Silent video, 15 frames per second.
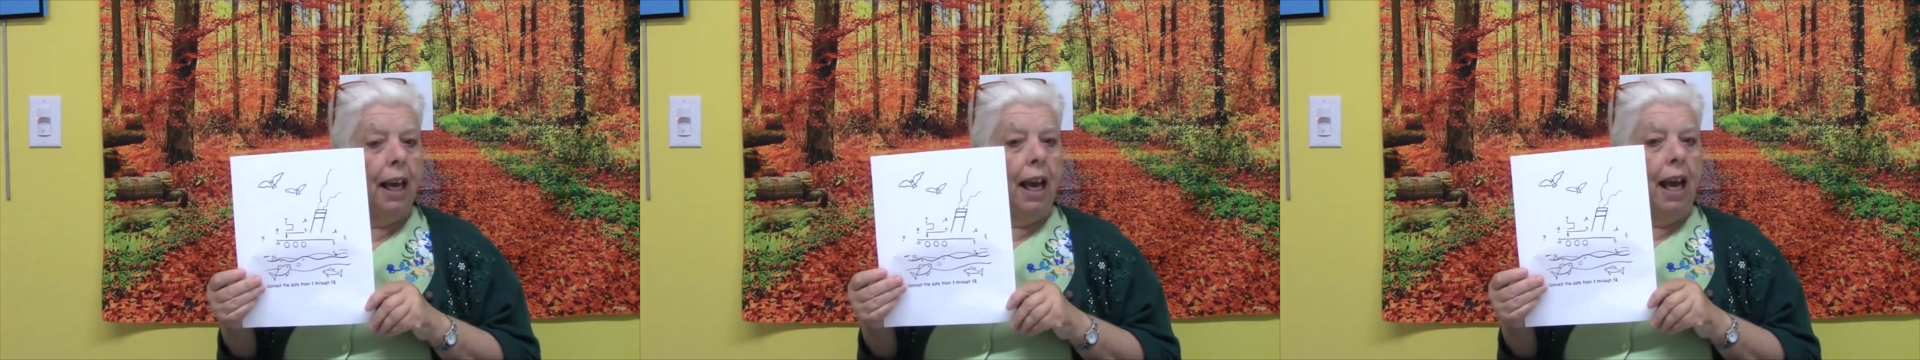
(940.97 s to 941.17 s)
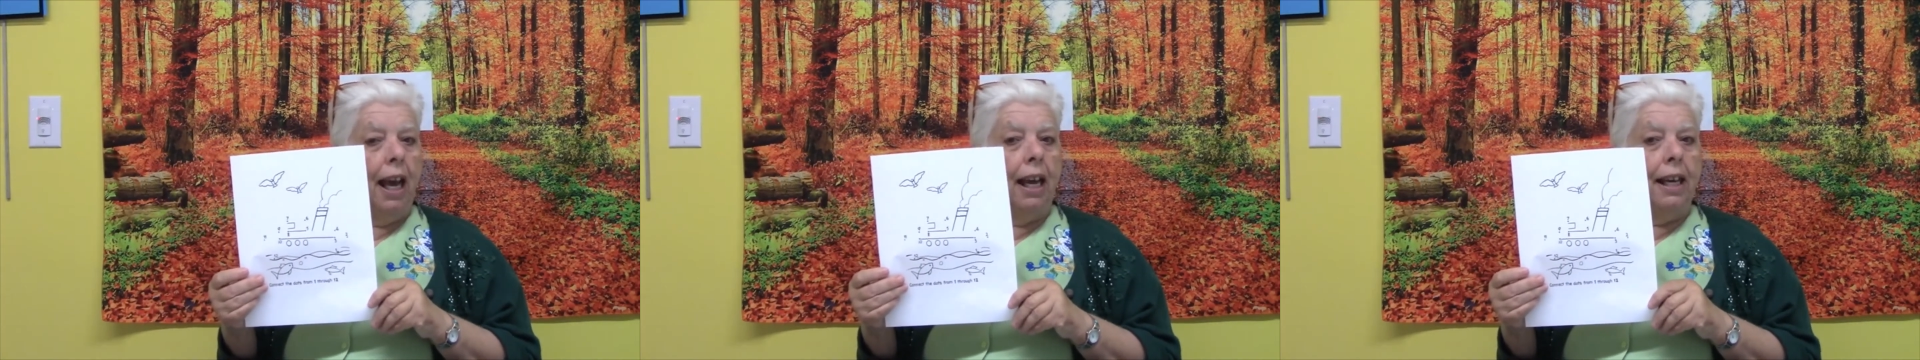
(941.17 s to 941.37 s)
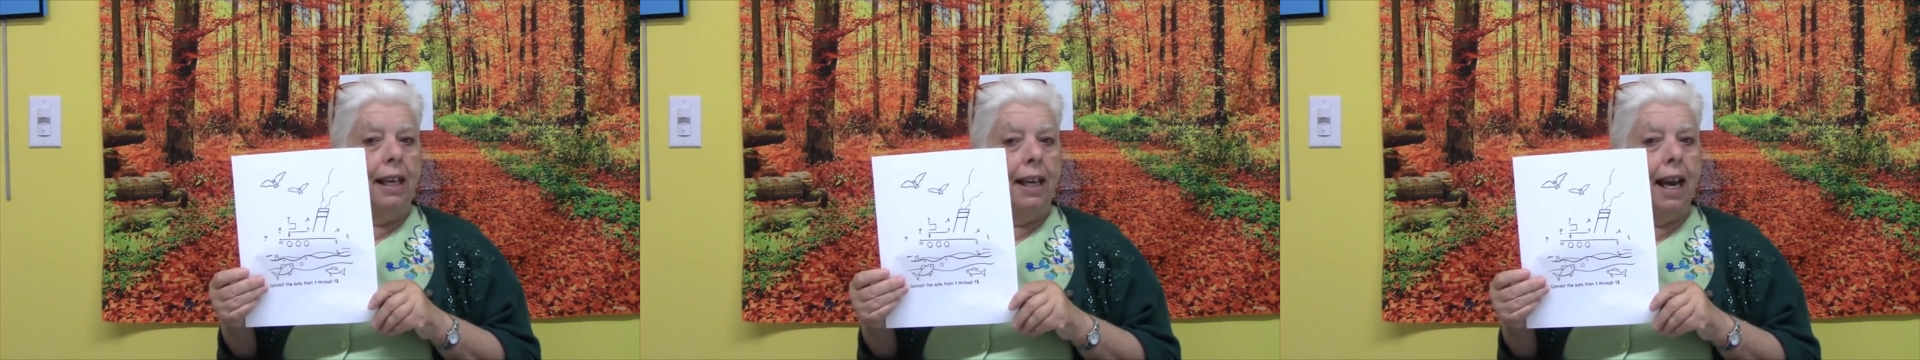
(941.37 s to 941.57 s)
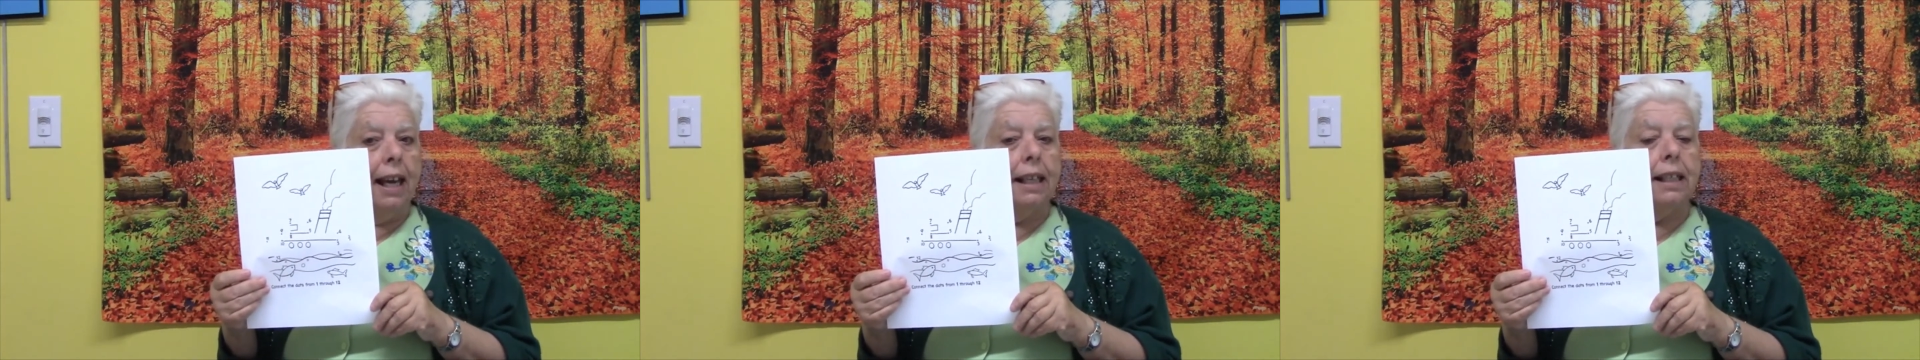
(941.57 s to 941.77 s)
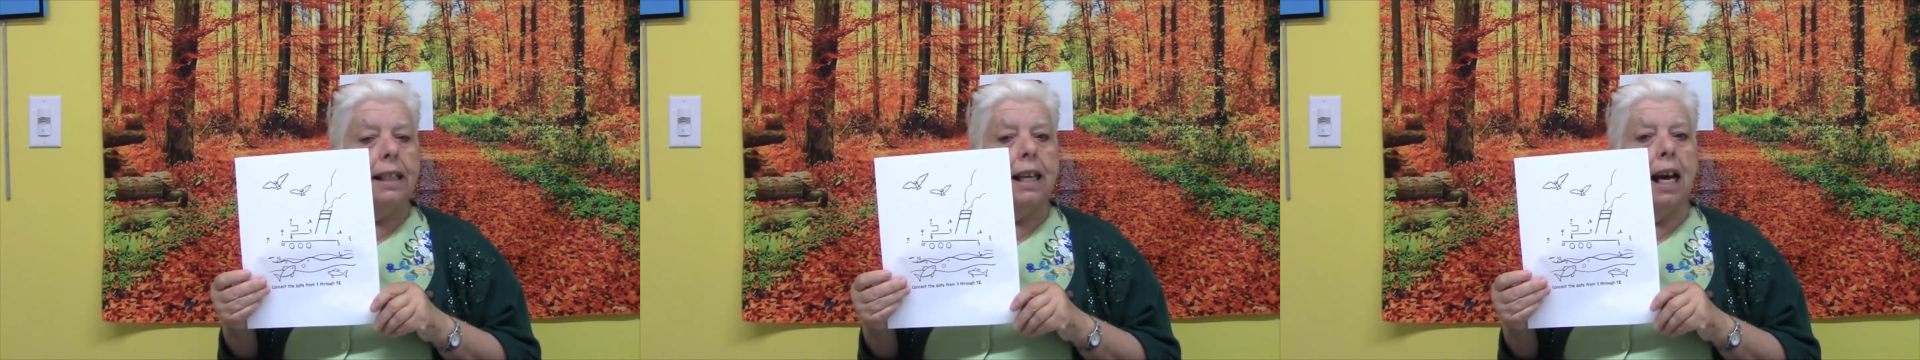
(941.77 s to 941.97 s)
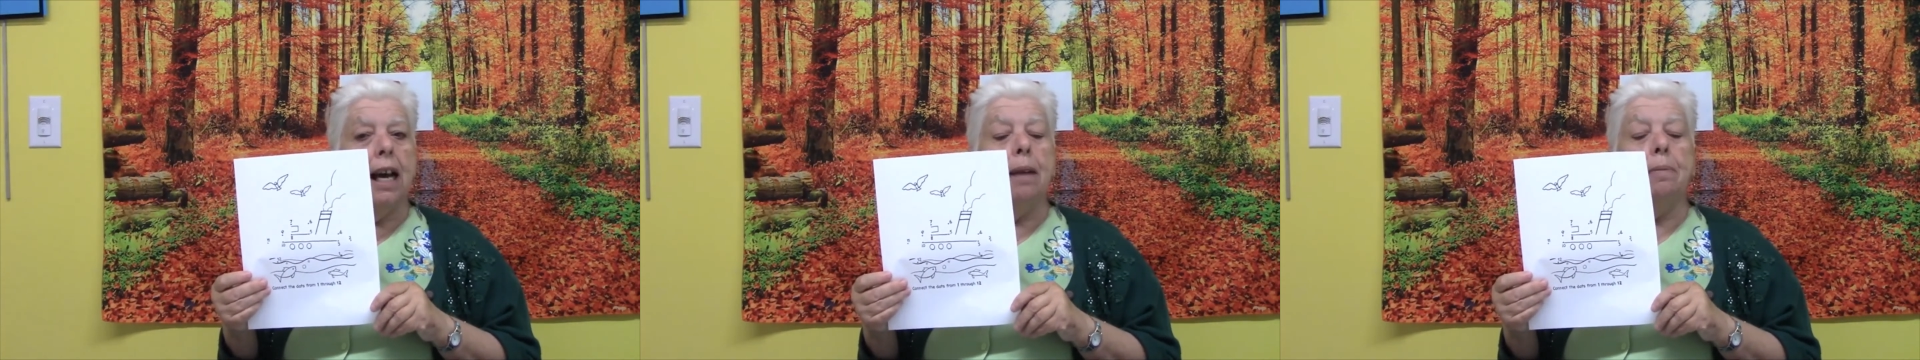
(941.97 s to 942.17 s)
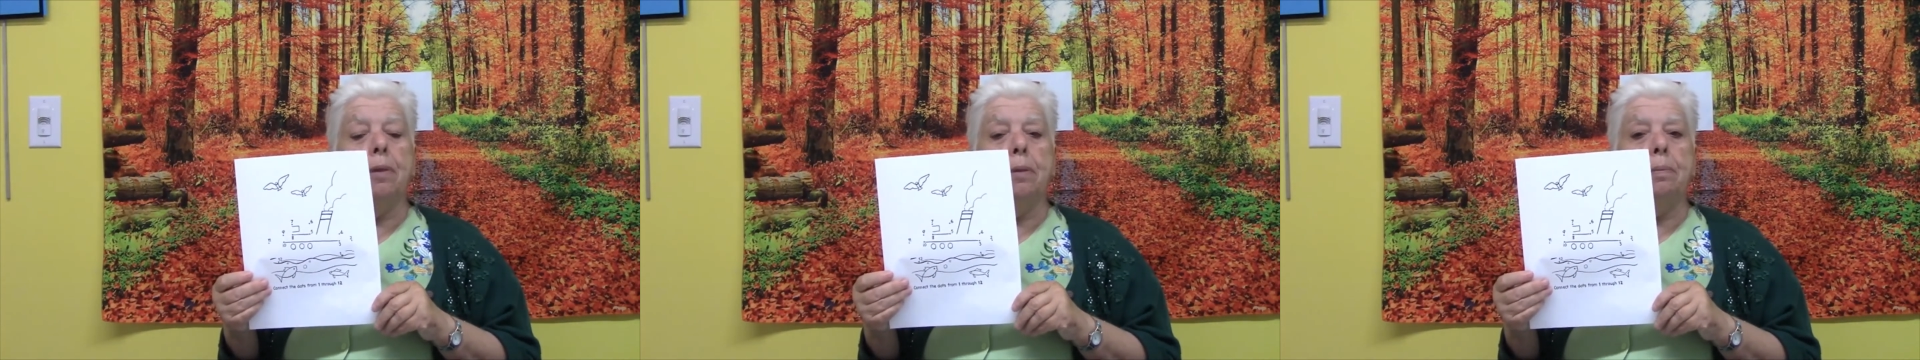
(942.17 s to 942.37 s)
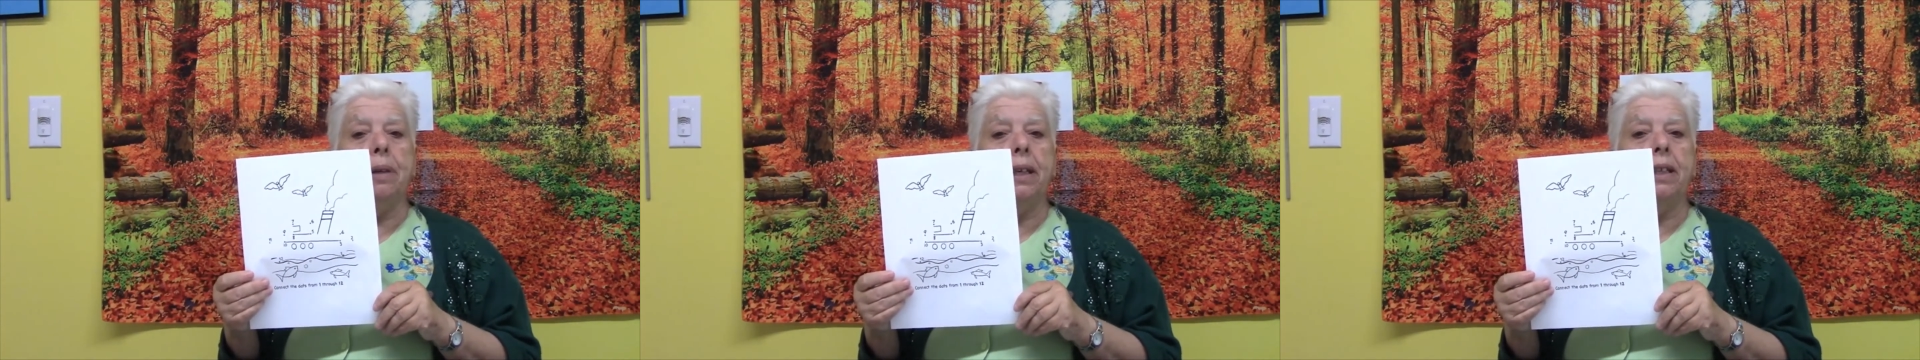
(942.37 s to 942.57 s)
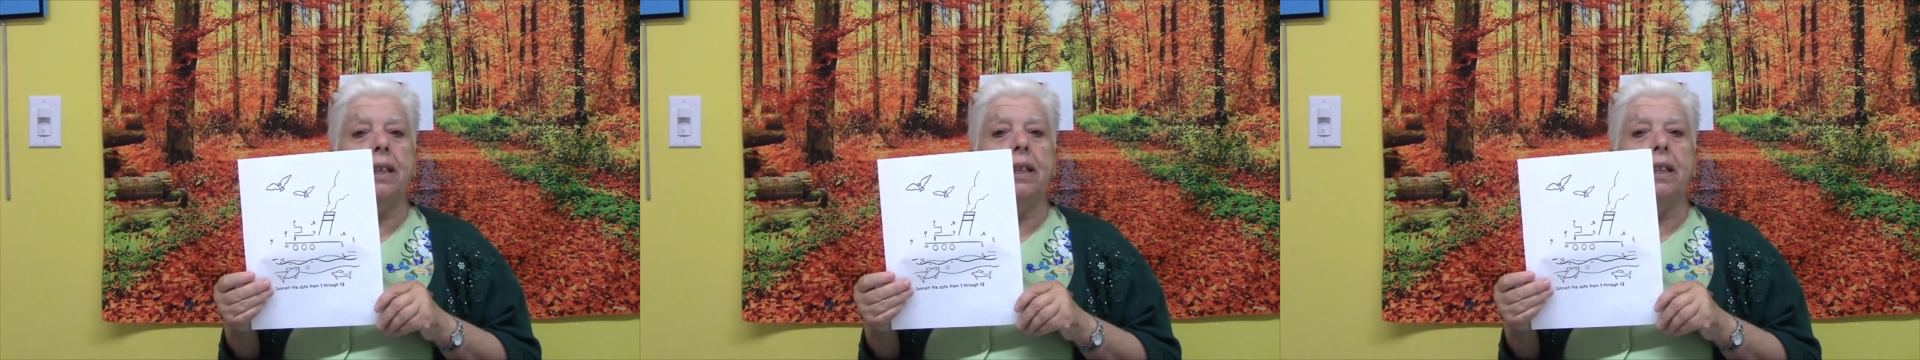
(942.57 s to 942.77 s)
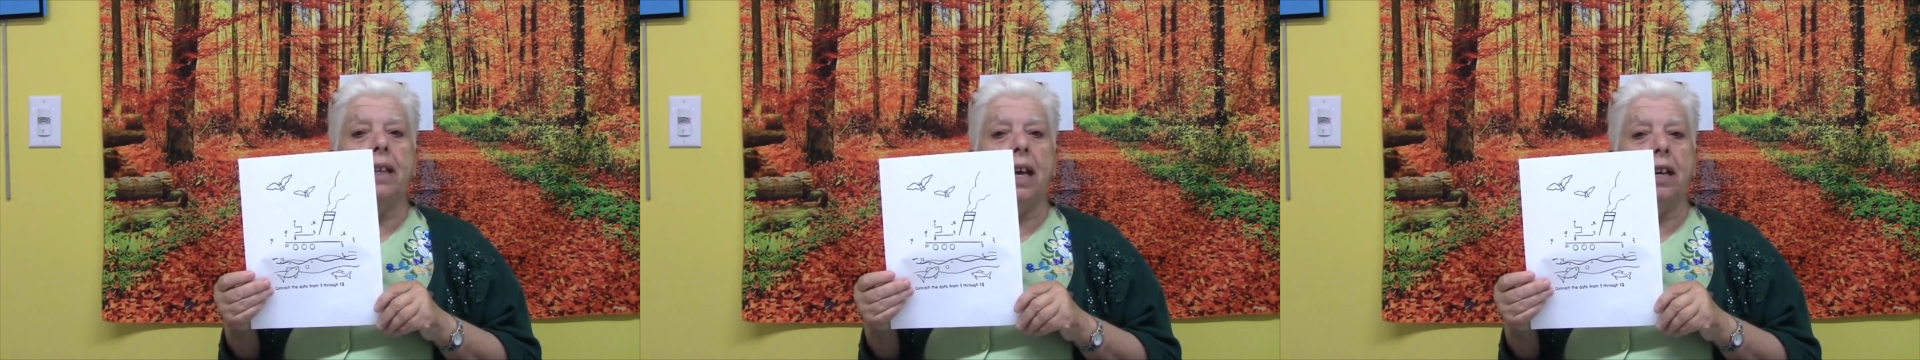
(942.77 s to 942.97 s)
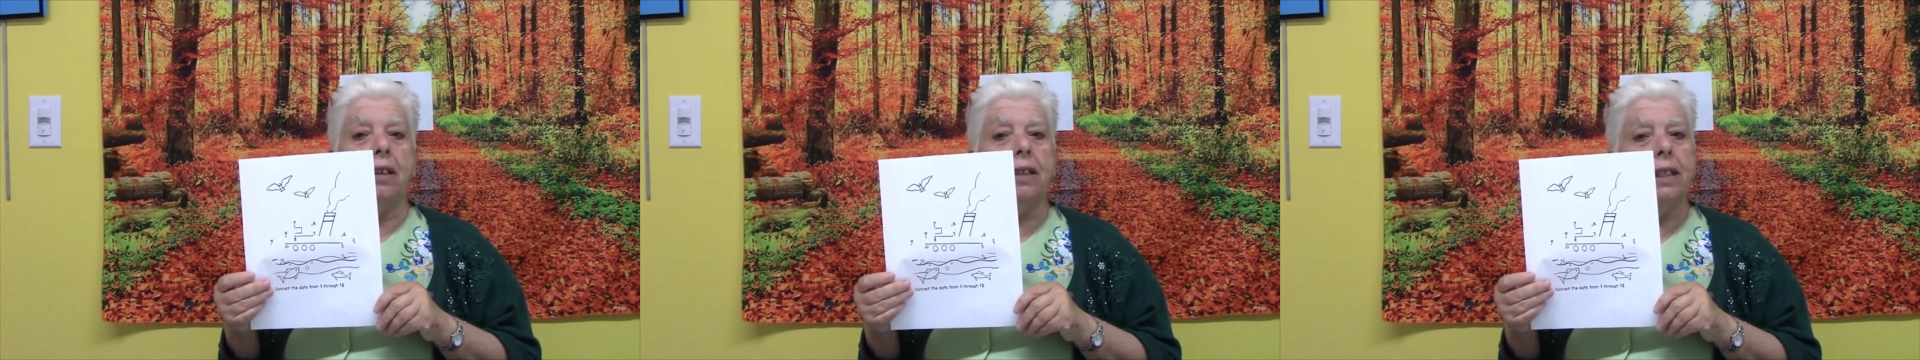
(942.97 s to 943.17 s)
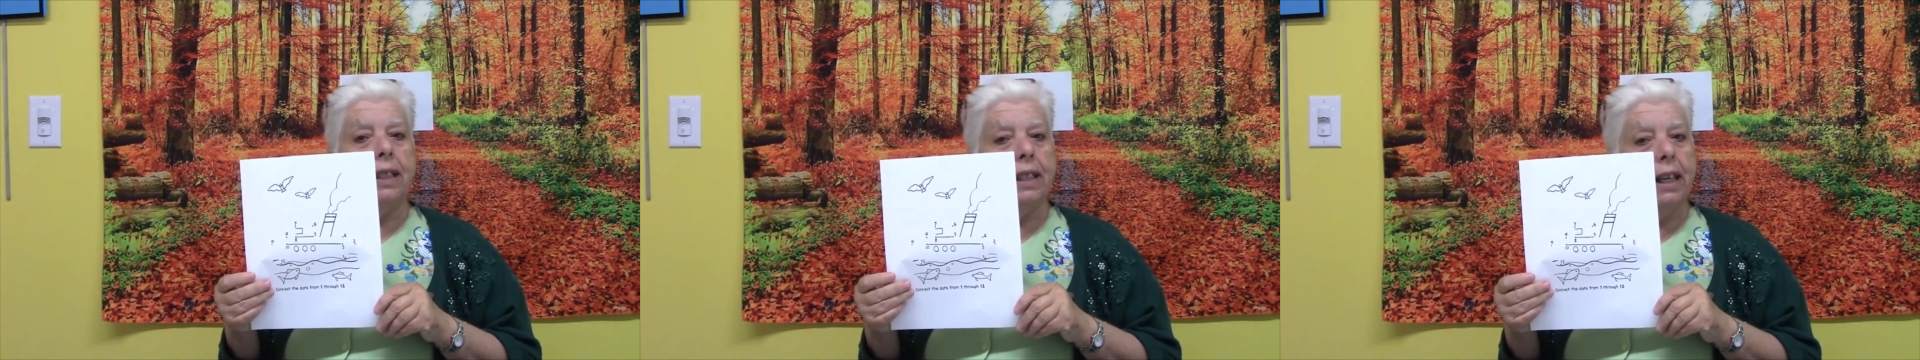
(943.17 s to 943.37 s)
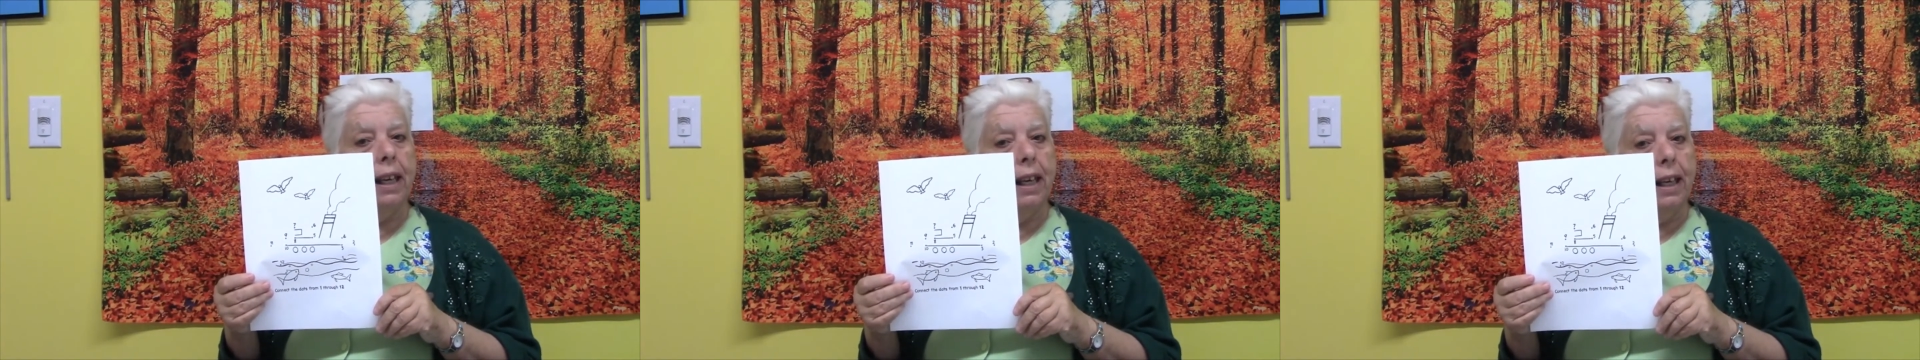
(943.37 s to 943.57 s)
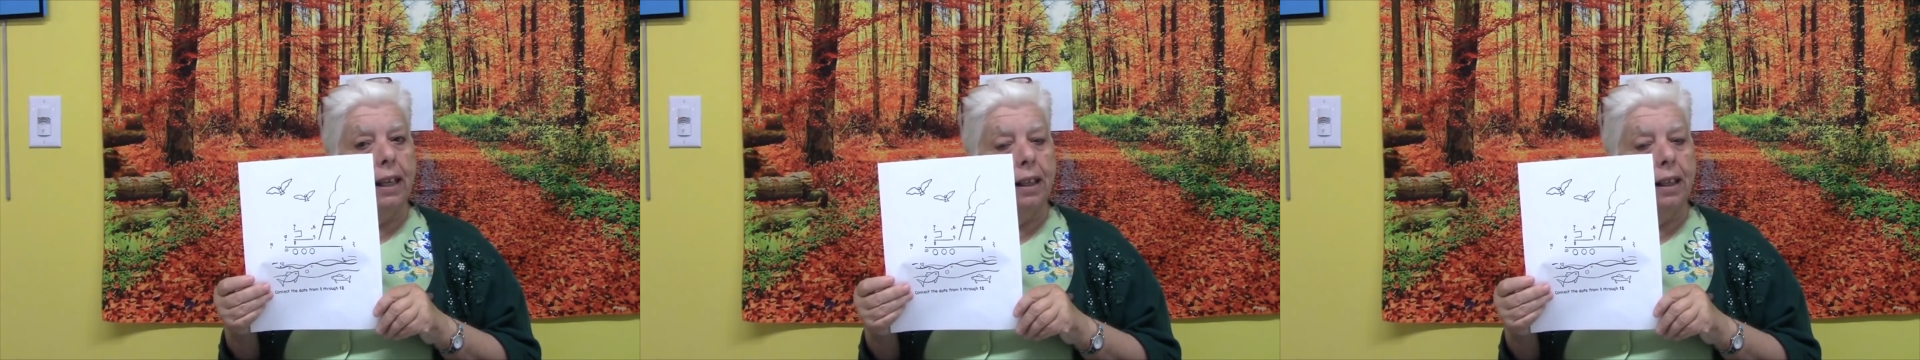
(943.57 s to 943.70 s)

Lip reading: Next time will be the letter C.